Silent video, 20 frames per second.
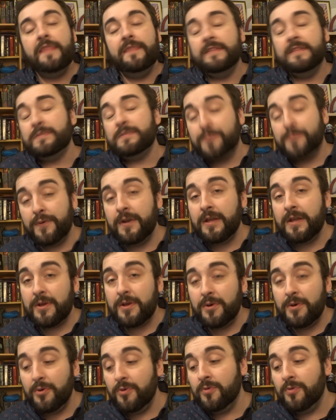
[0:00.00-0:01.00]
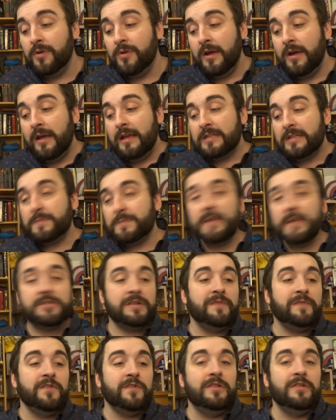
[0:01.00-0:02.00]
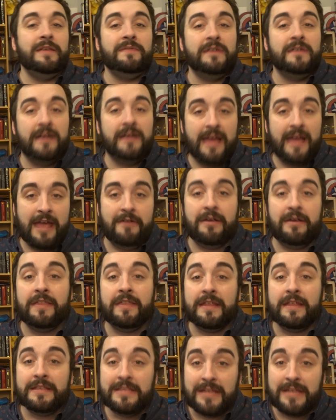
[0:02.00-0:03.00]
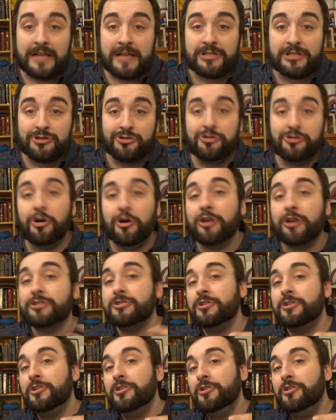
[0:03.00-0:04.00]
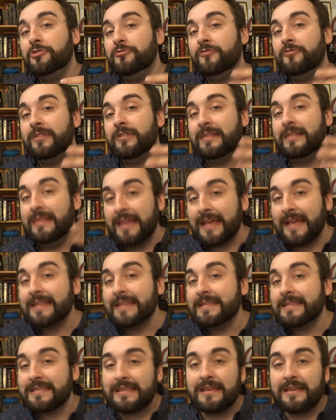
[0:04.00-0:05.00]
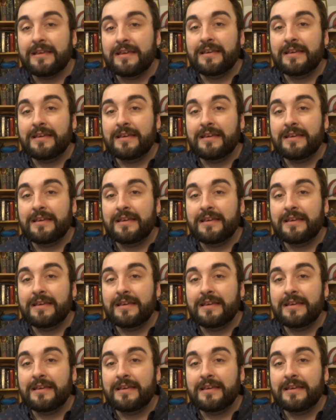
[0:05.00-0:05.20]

It's pretty cool, especially if you live in an area that does not release